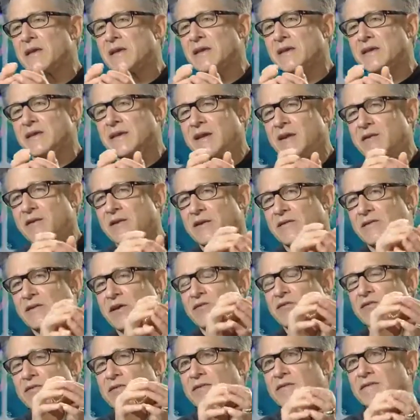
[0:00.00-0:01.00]
it
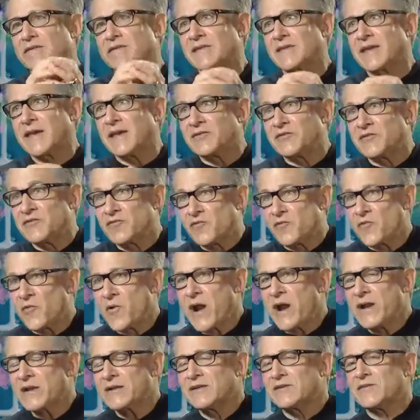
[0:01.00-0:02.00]
doesn't get
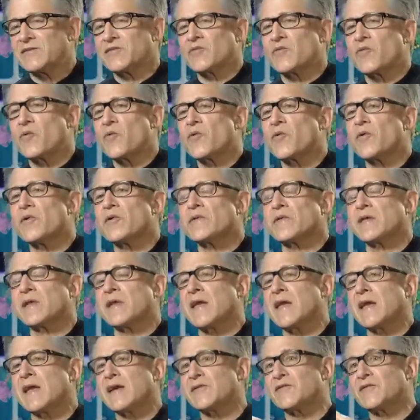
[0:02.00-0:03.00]
directed toward the
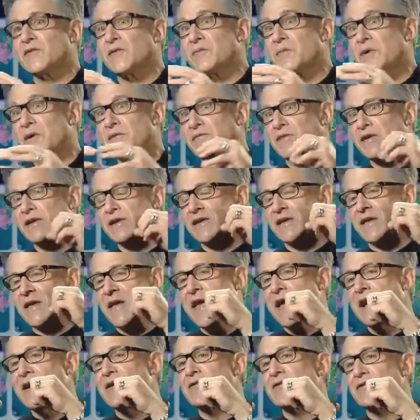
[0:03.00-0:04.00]
cancer, but if it
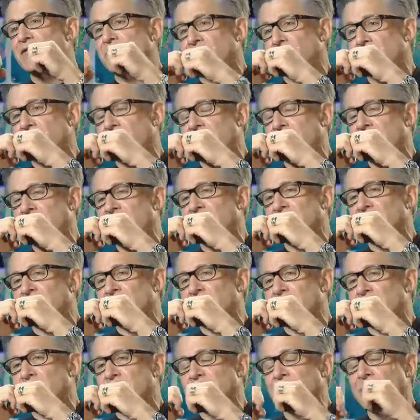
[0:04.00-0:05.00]
encounters the
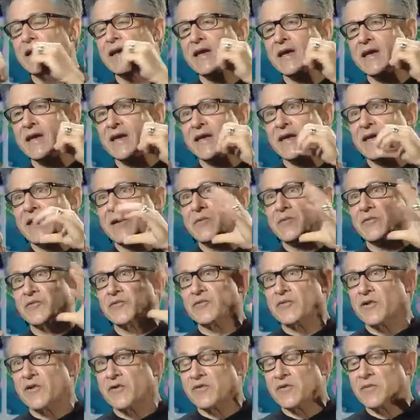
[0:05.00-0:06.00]
cancer, it will
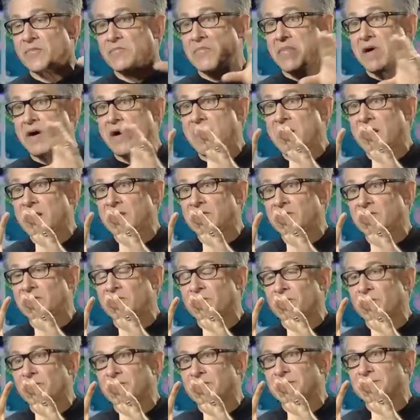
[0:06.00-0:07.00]
start to bind
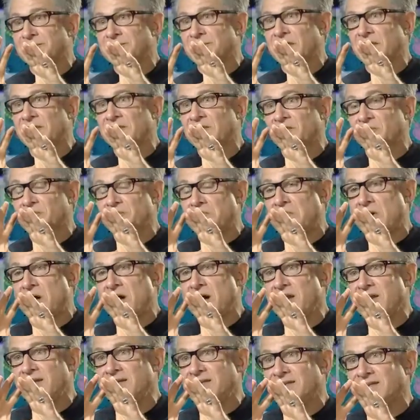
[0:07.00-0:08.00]
to it. And this
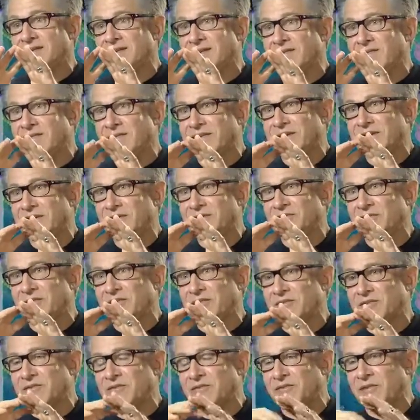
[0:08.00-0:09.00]
binding leads
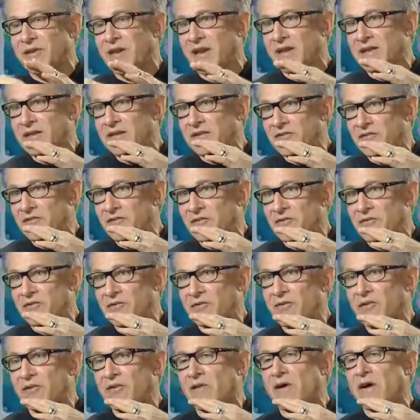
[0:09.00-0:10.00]
it to get
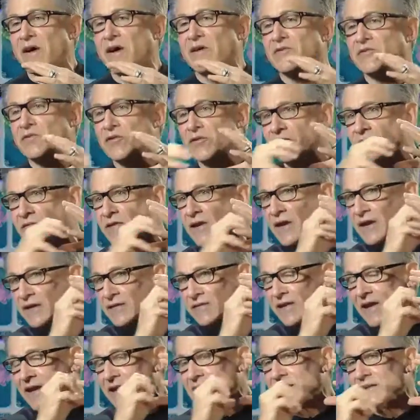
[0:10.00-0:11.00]
internalized or
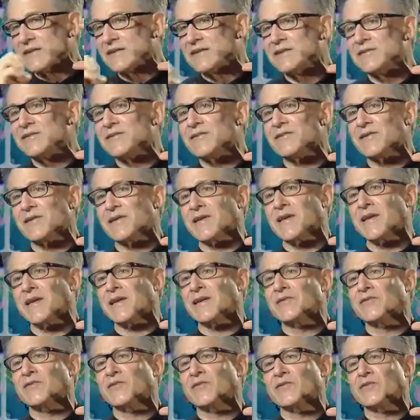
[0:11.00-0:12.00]
taken into the
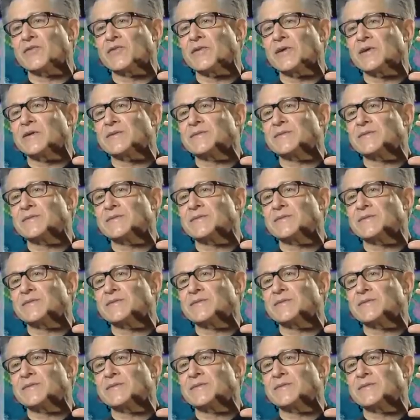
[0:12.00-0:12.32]
cancer cell.